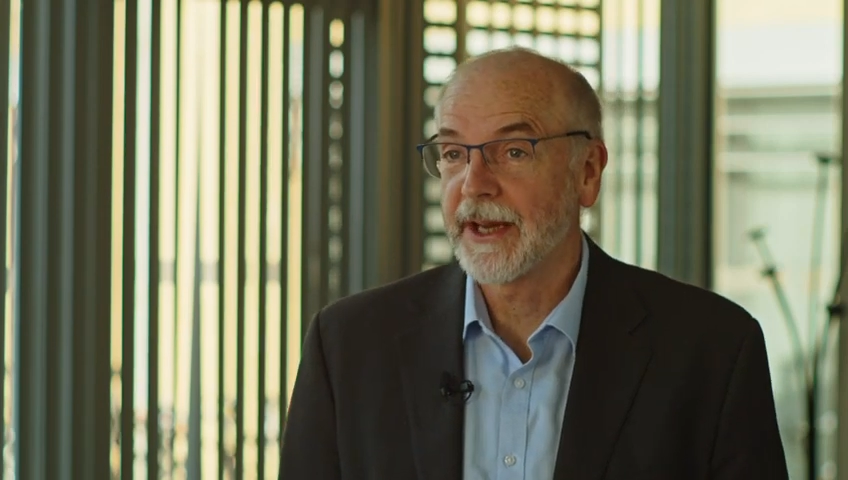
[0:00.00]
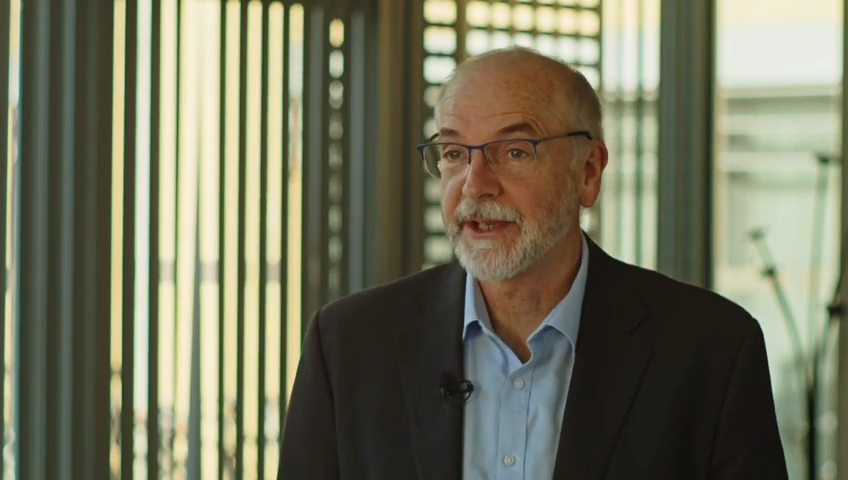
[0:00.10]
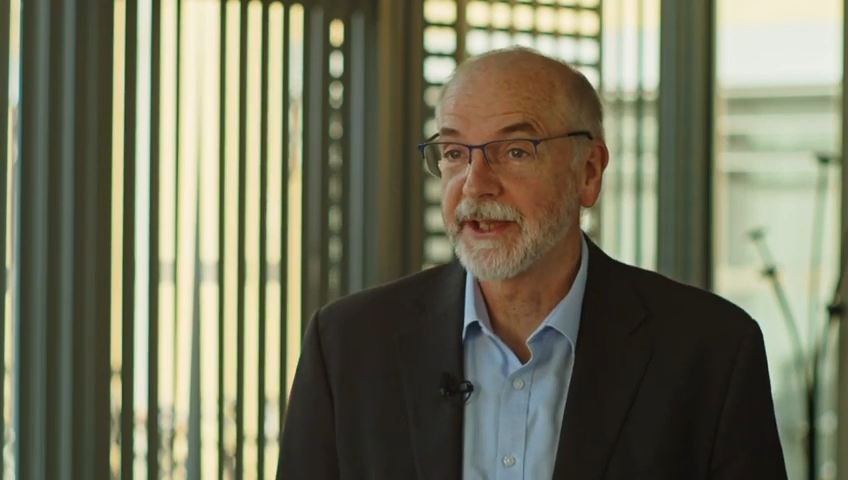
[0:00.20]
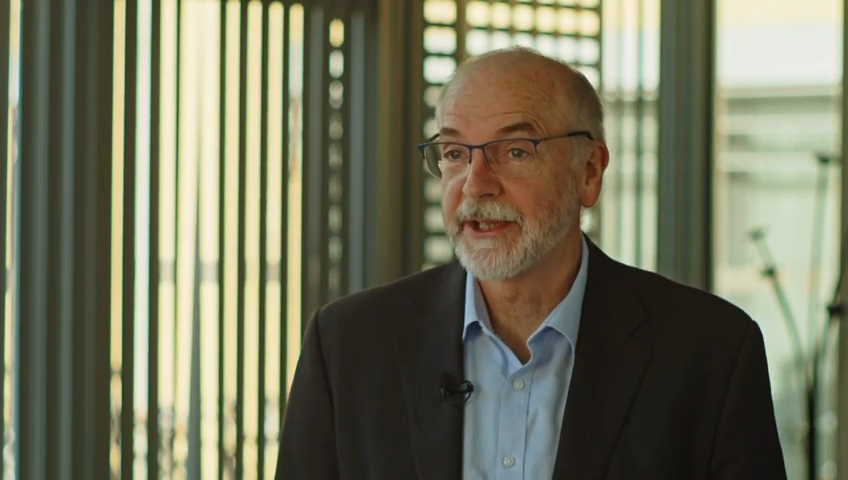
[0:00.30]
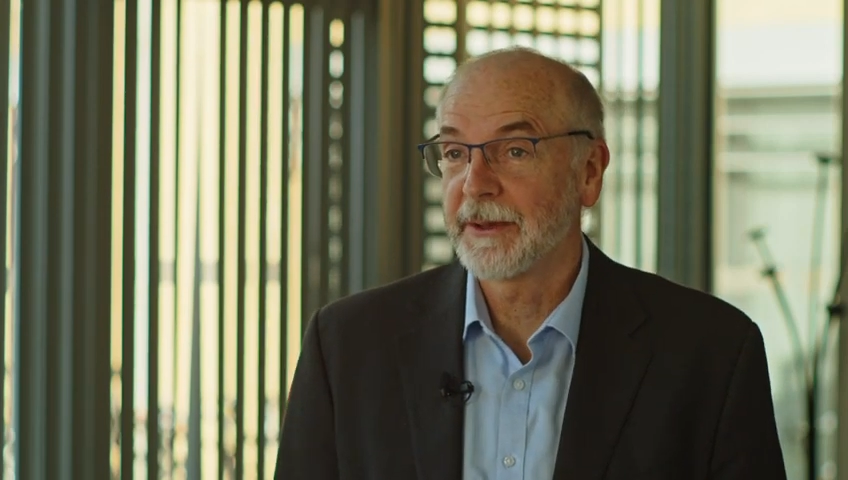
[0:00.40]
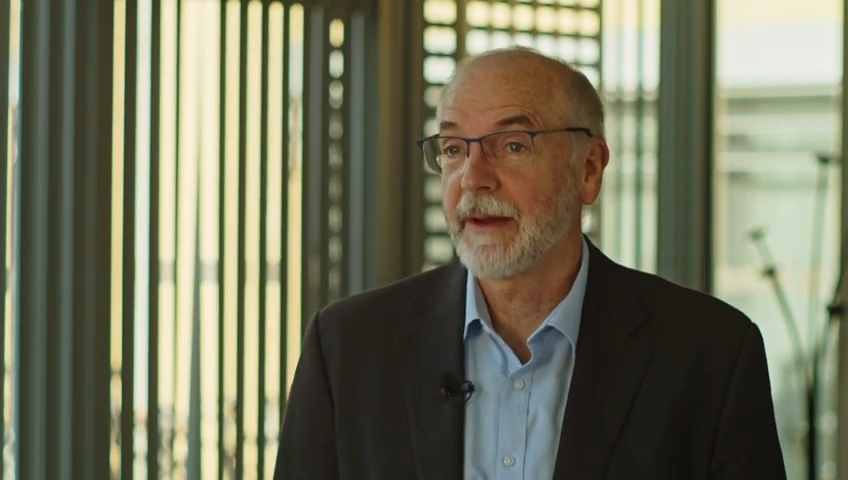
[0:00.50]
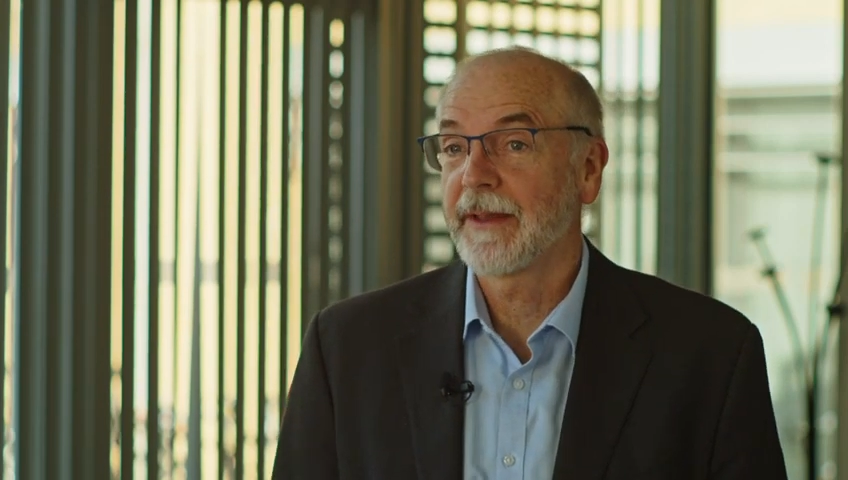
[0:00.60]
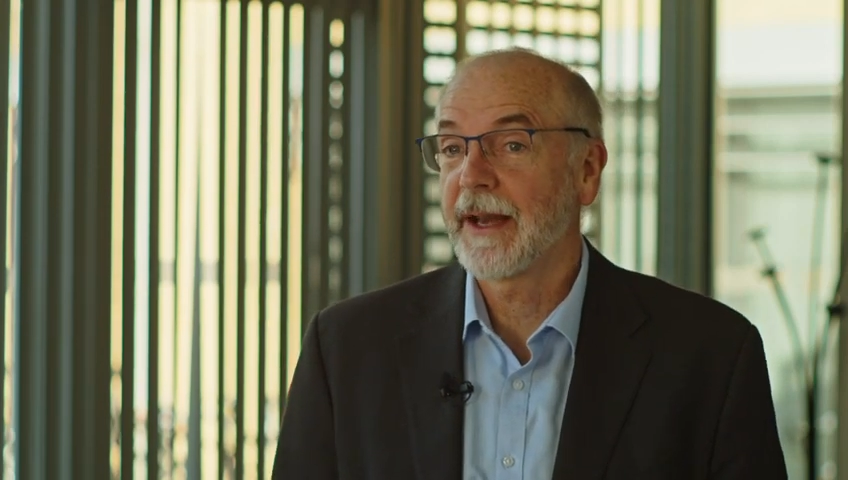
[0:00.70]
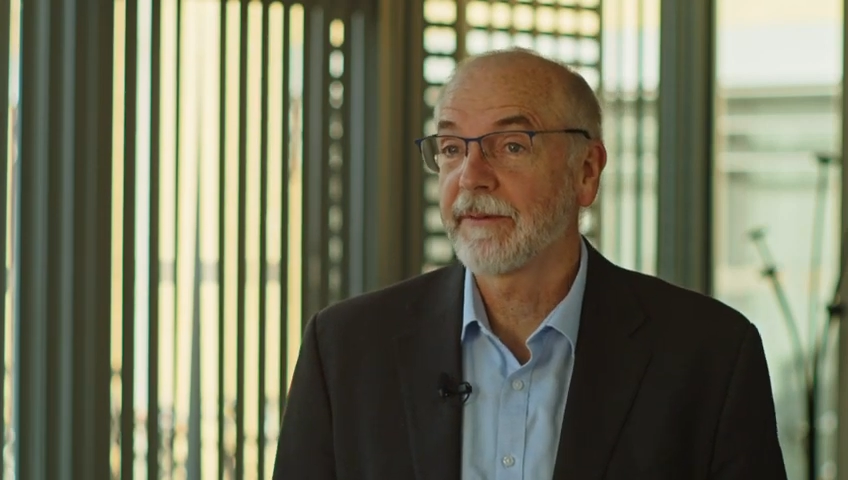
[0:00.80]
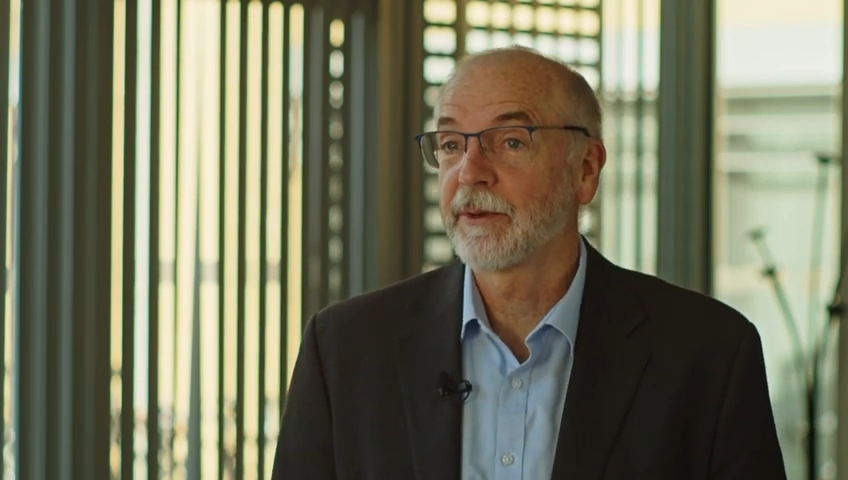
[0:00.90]
vaccines, we
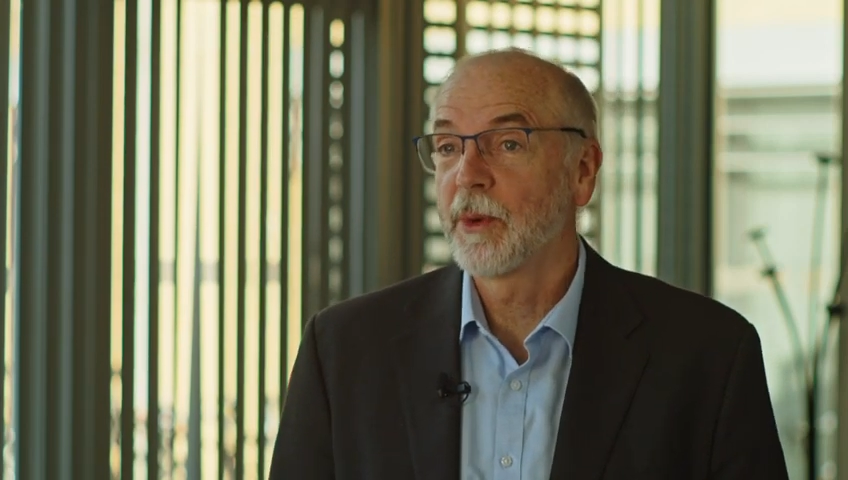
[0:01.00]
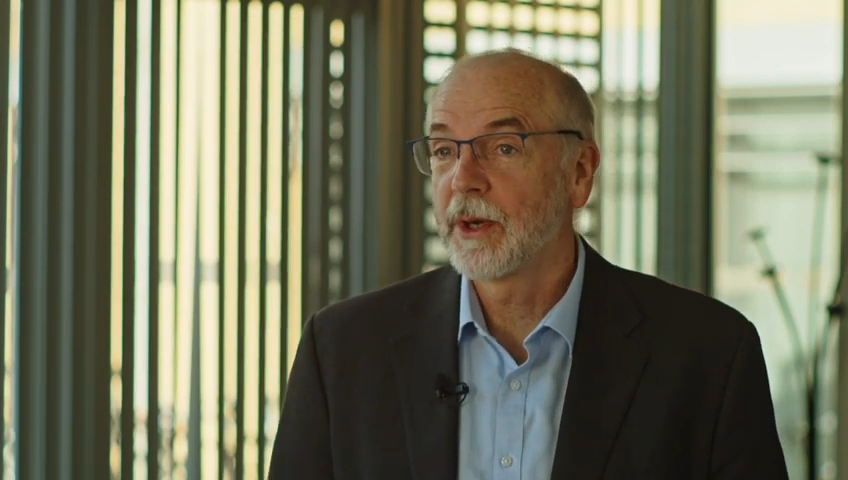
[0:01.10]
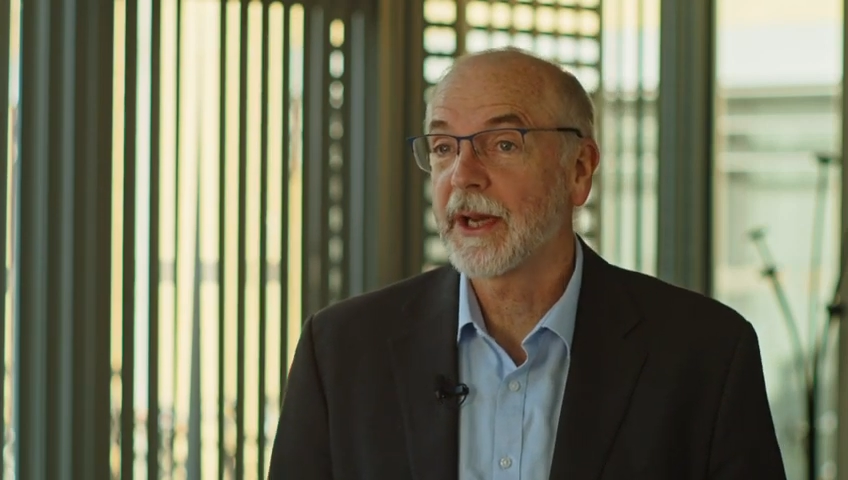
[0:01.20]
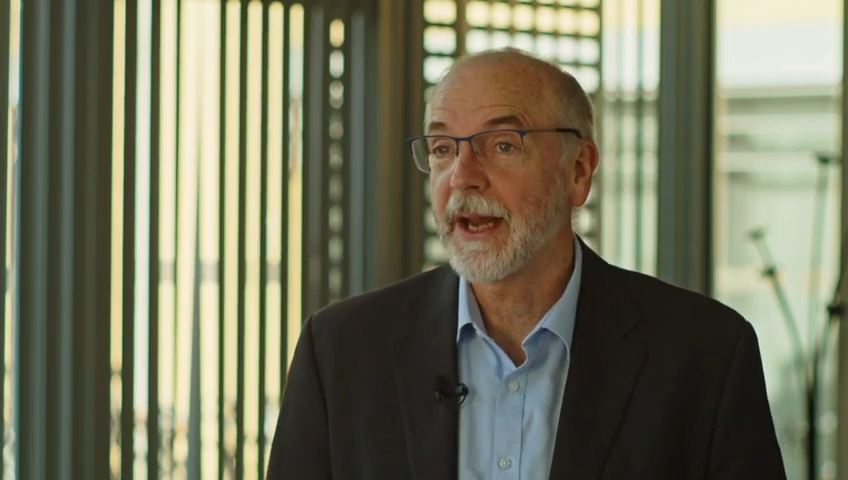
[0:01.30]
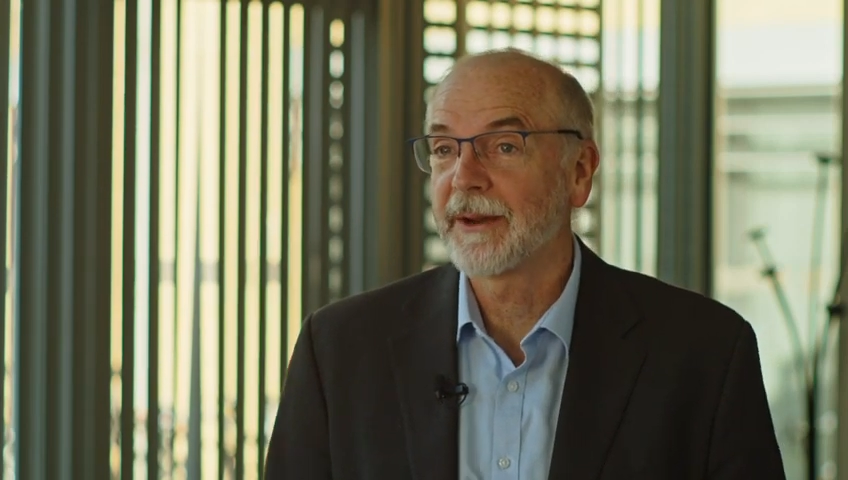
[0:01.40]
then have to work